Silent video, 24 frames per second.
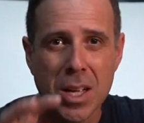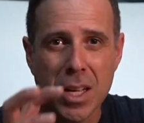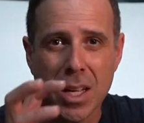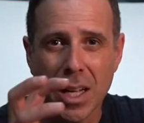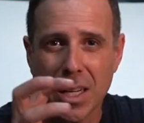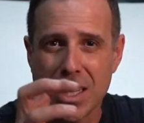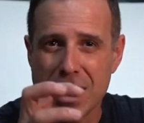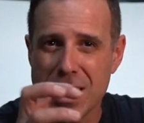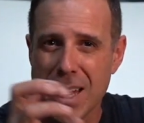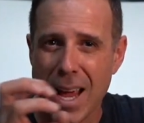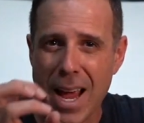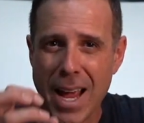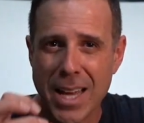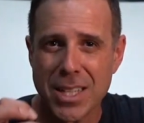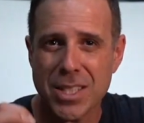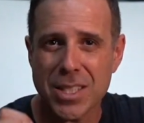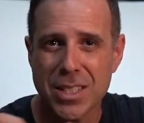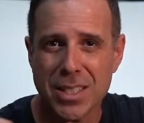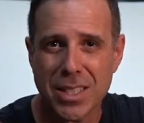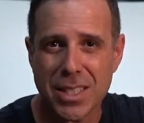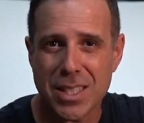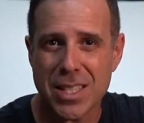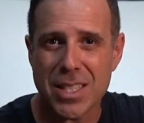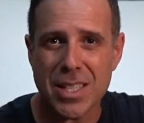
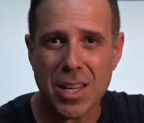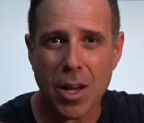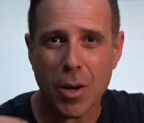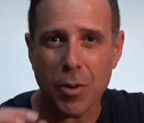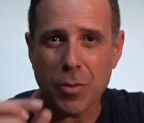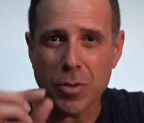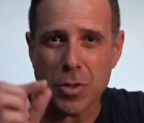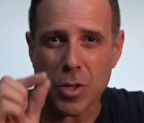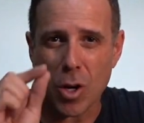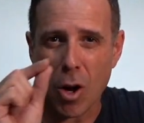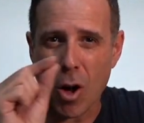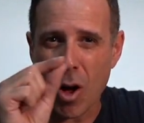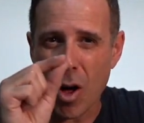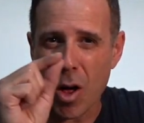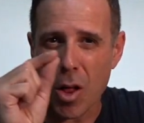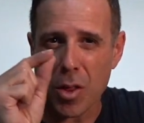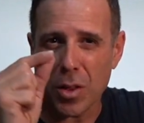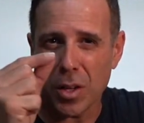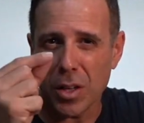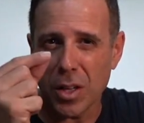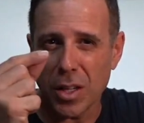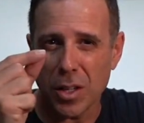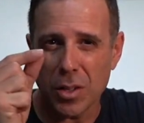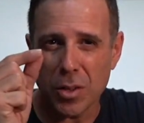Attaches itself to all
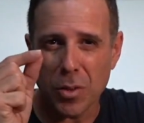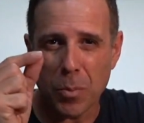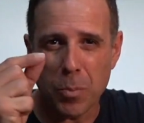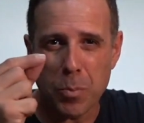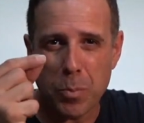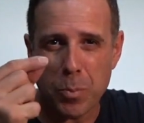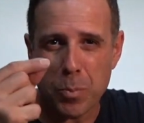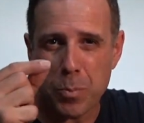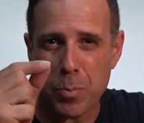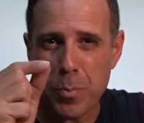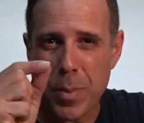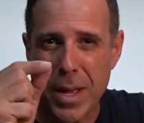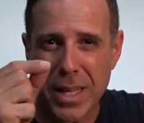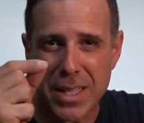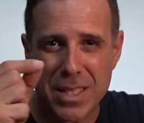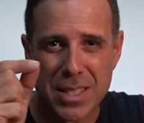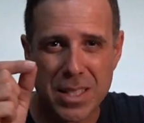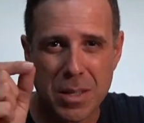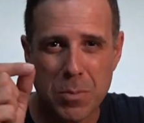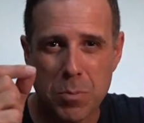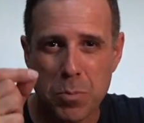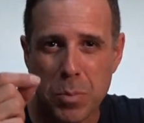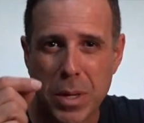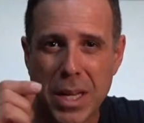the little bits
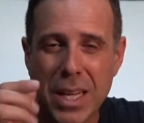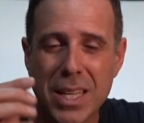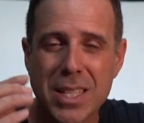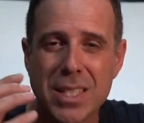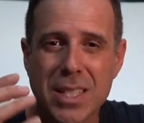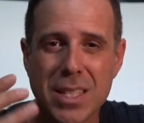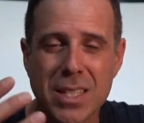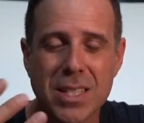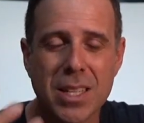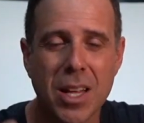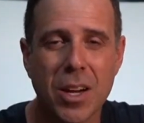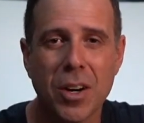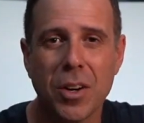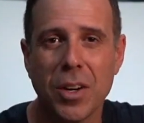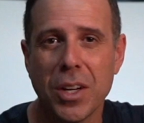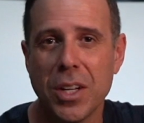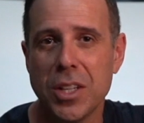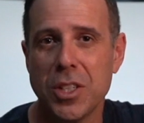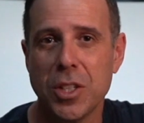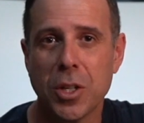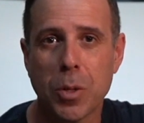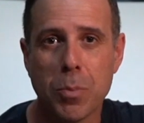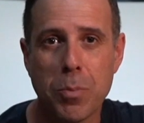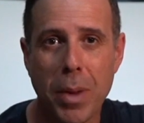and pieces that are
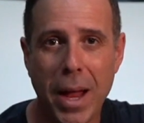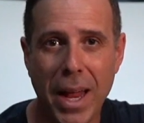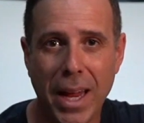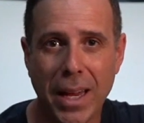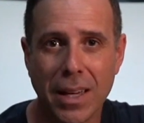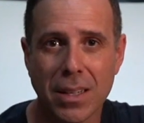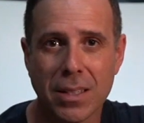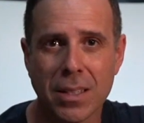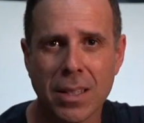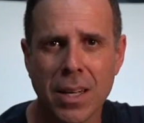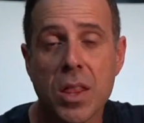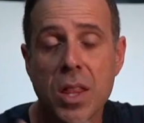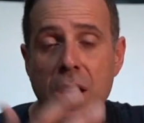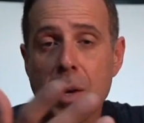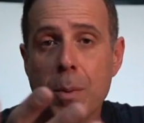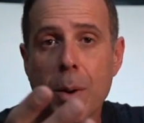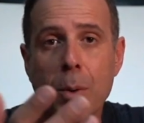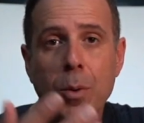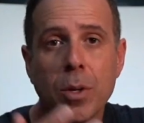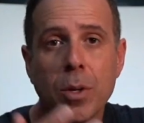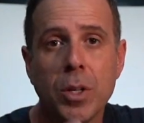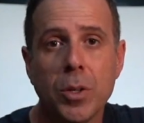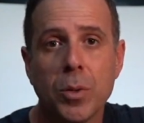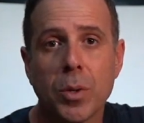in your paint. Think
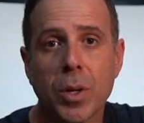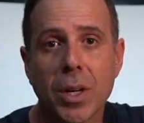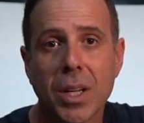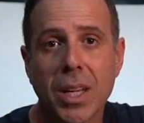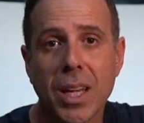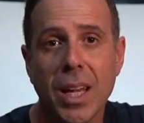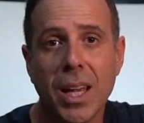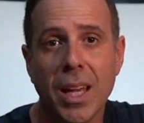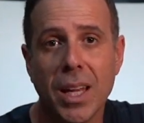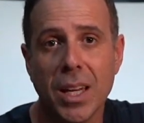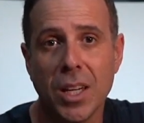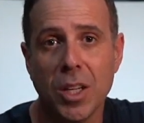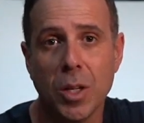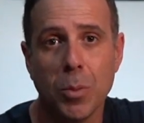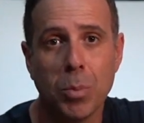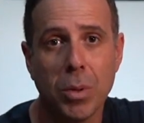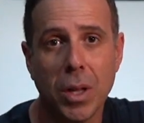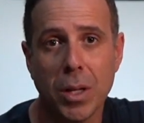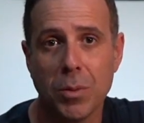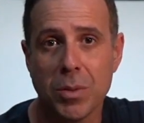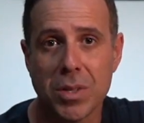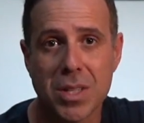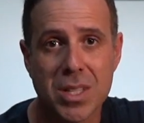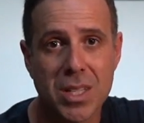about when you were a kid and you
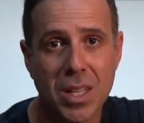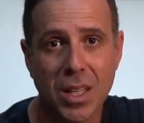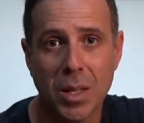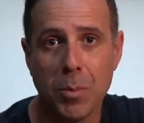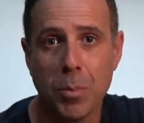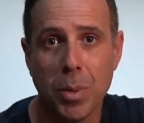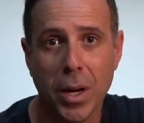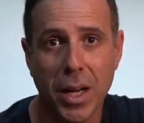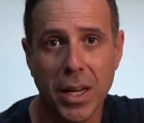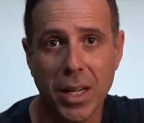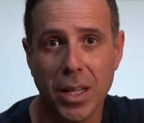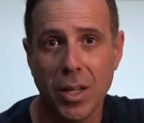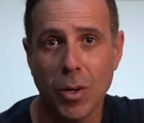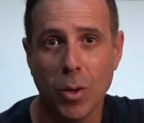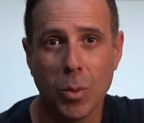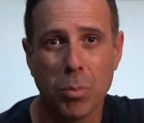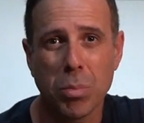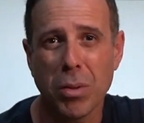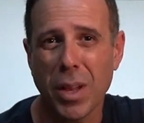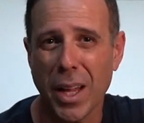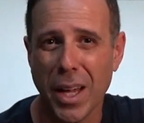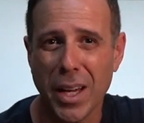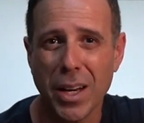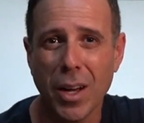played with silly putty or
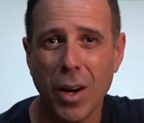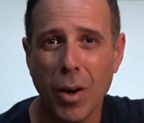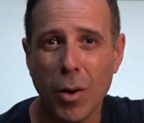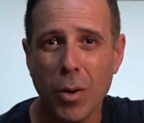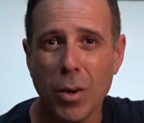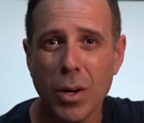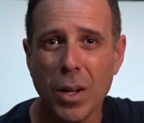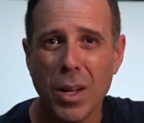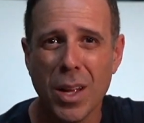Play-Doh.